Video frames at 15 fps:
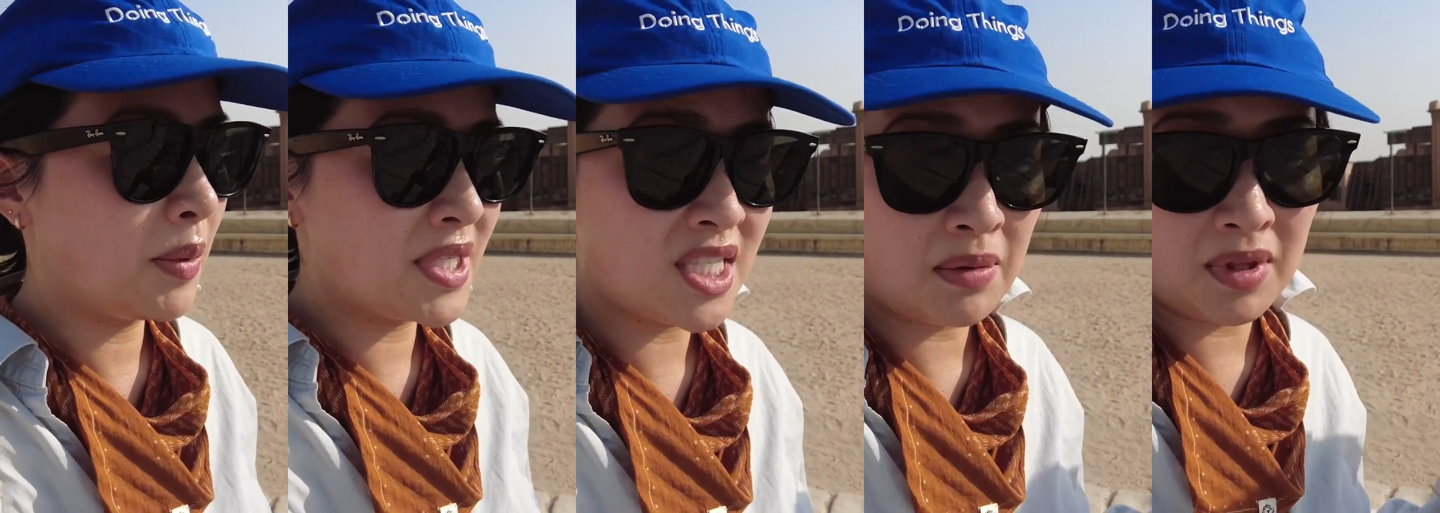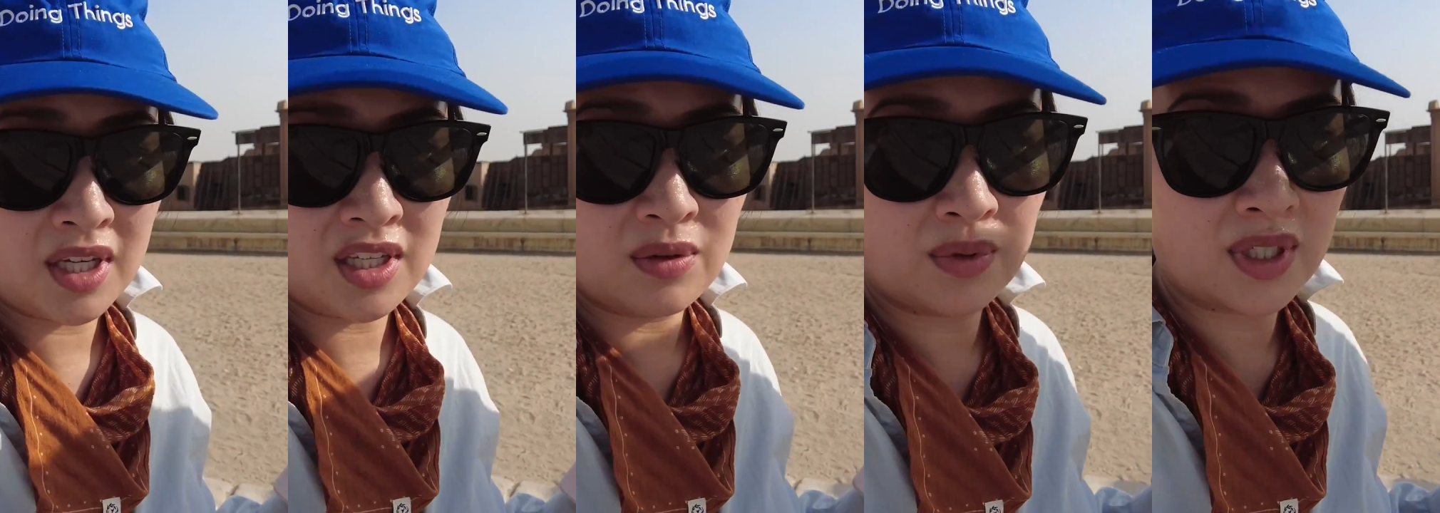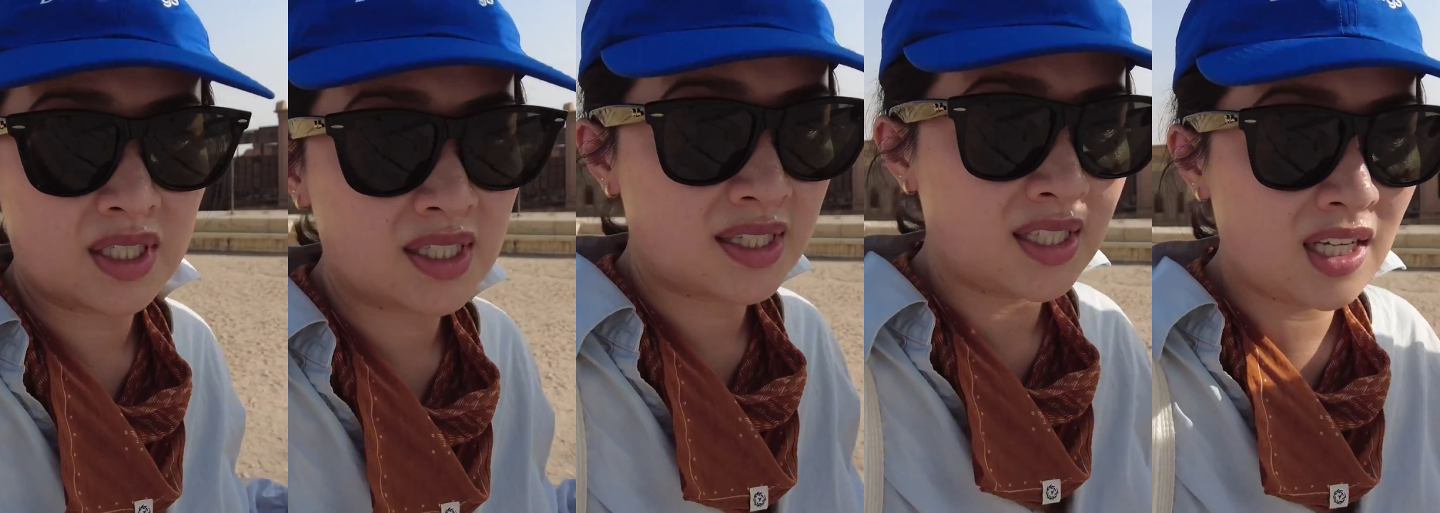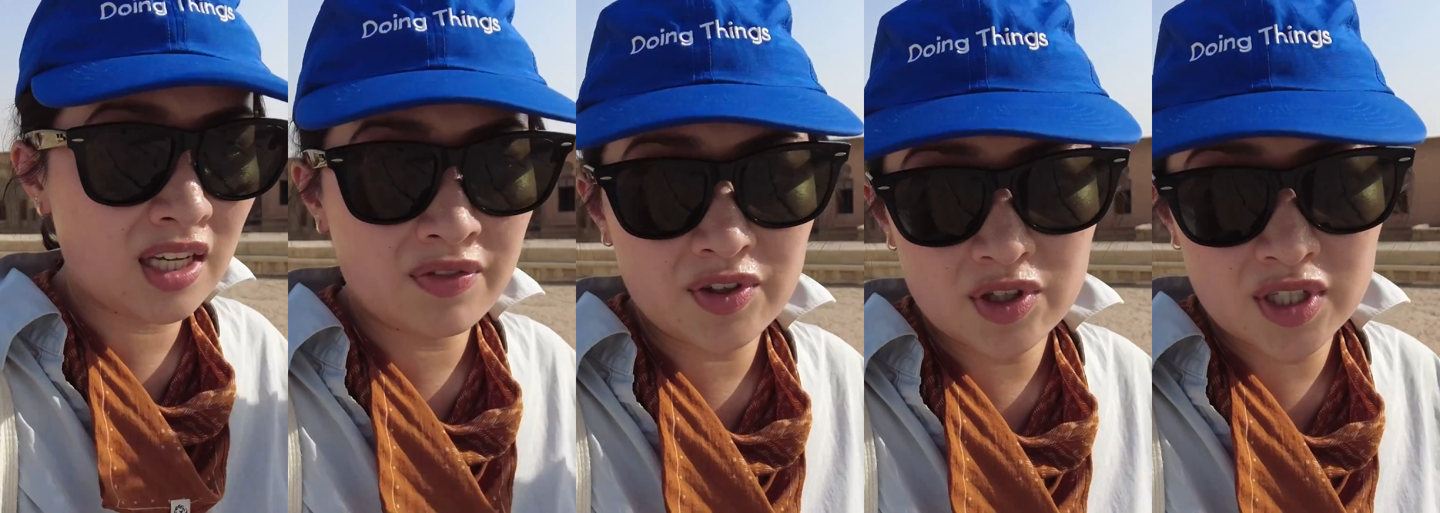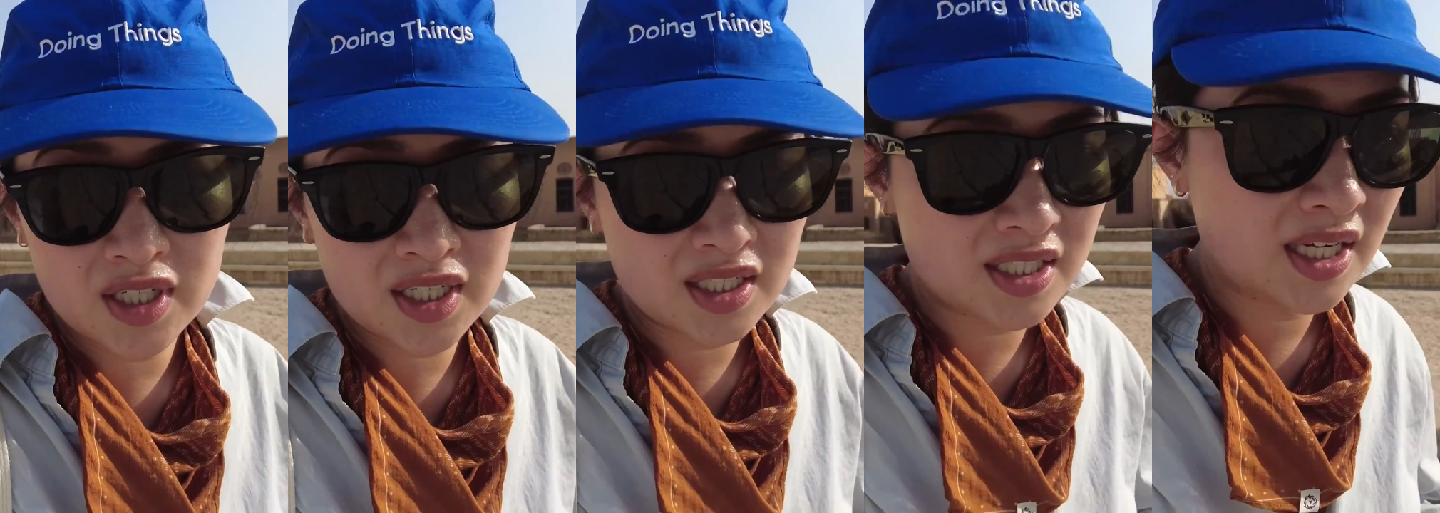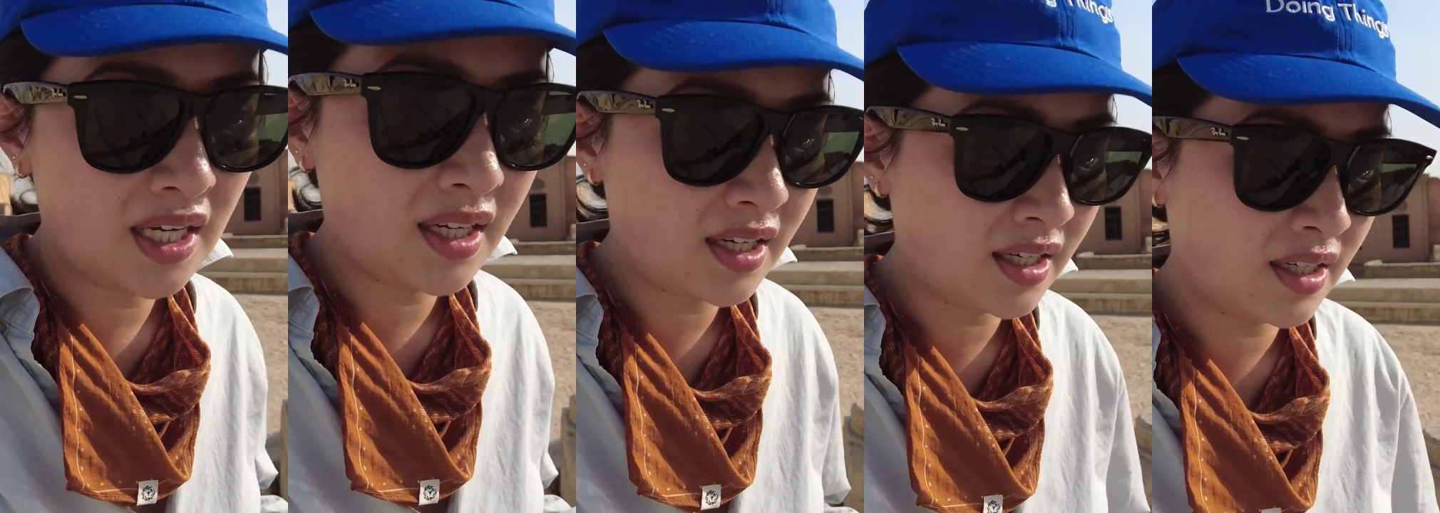be something you wouldn't see if you
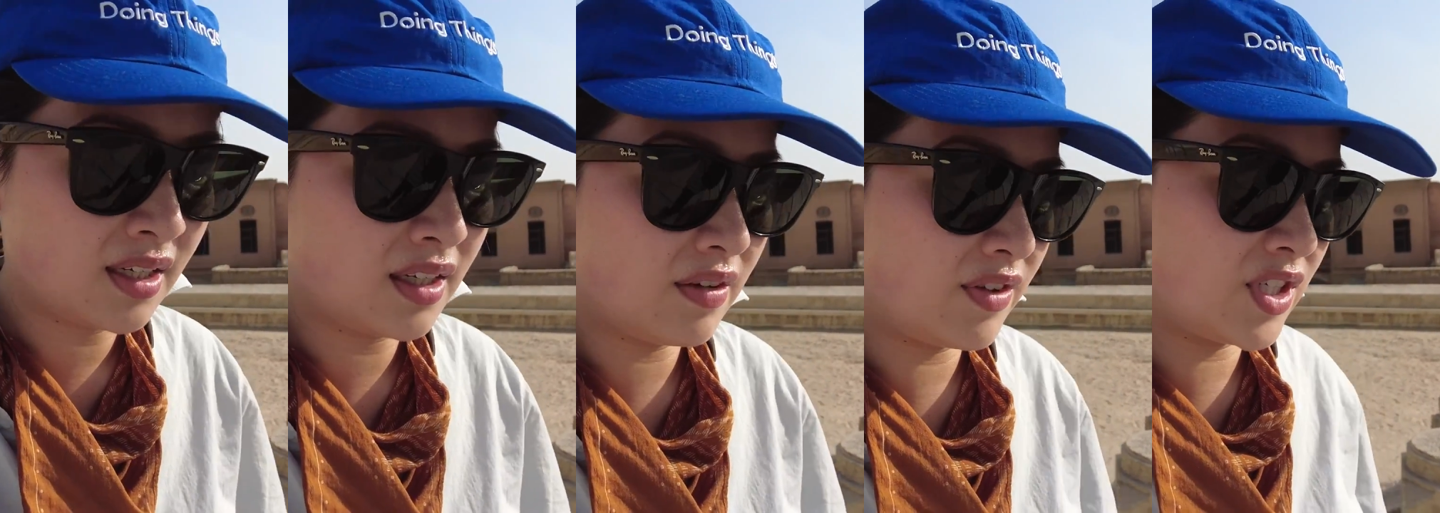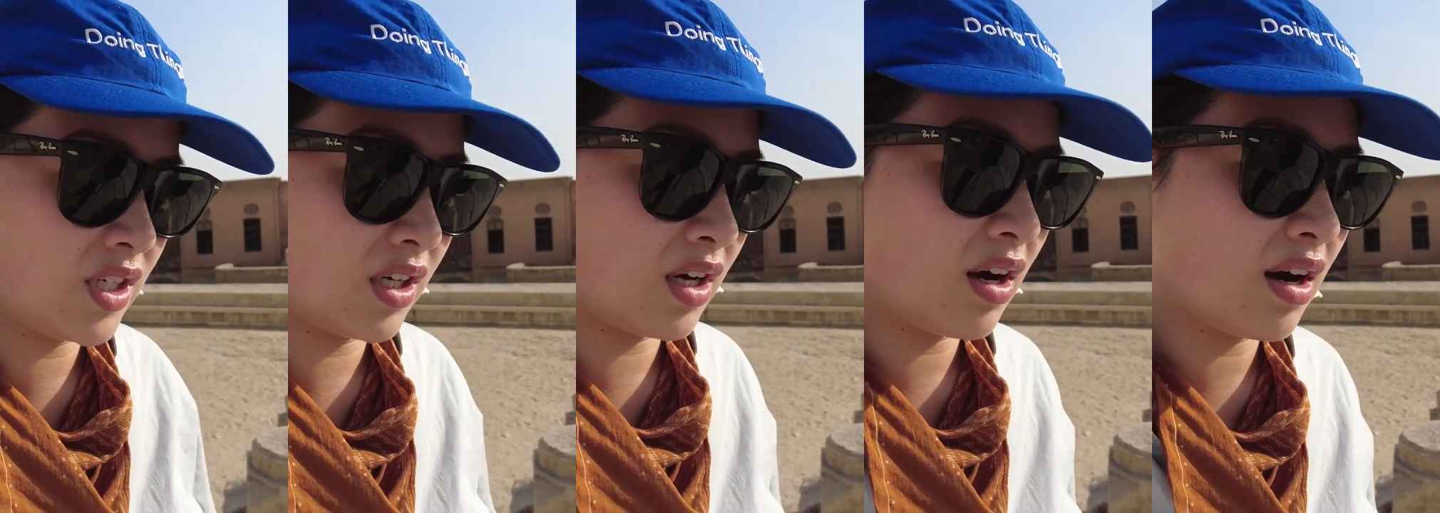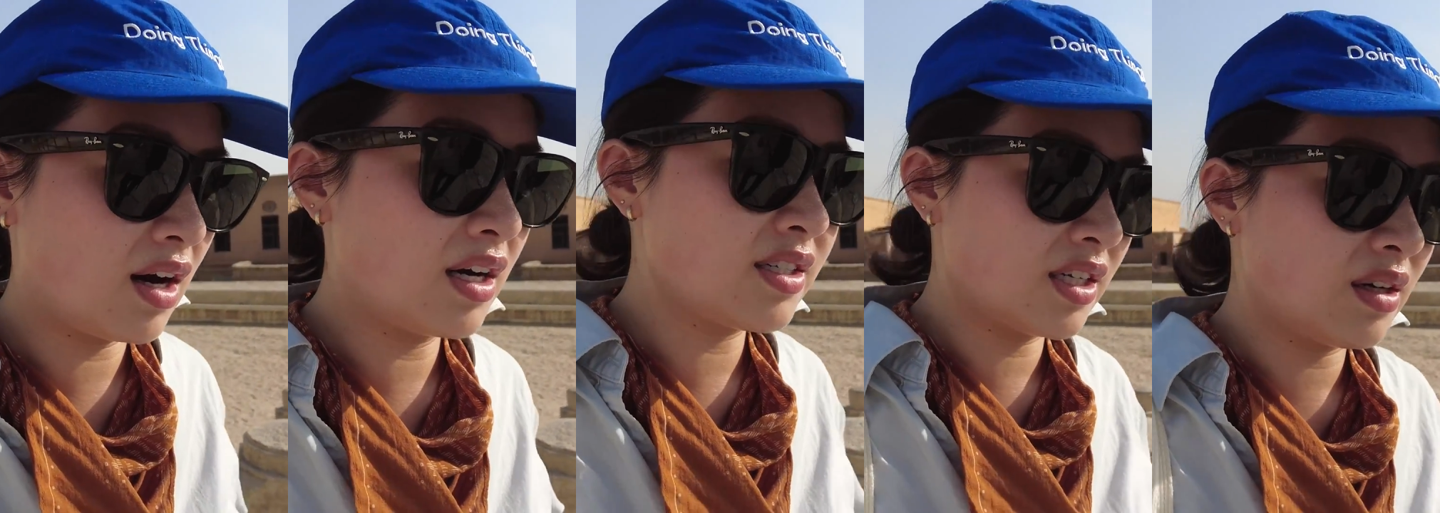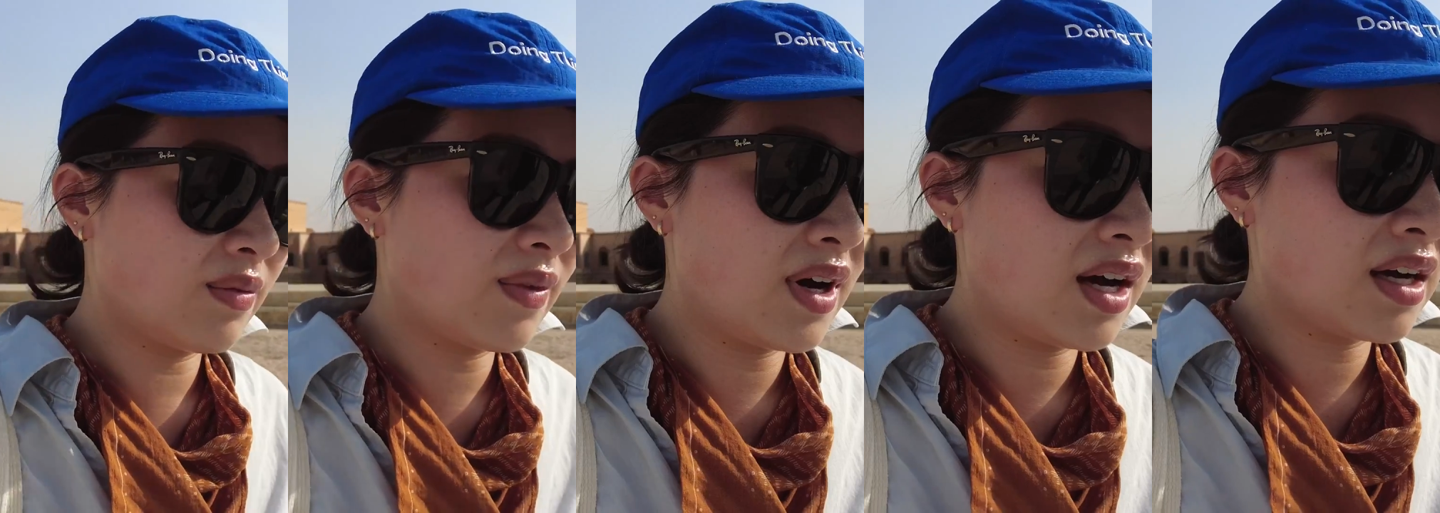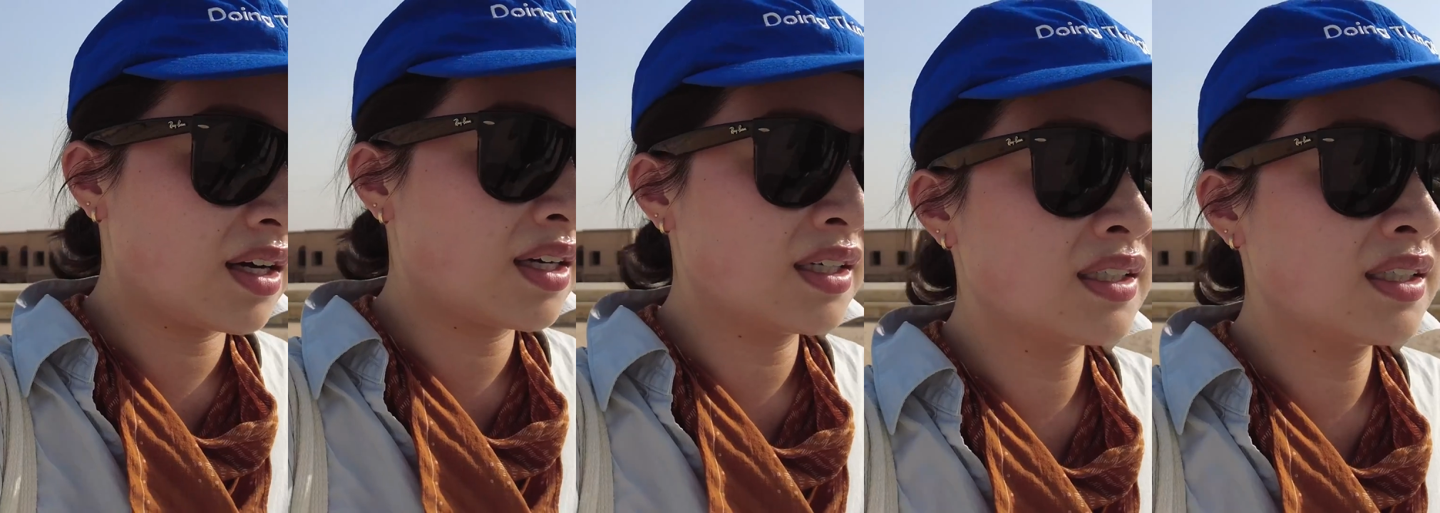took a car and didn't walk.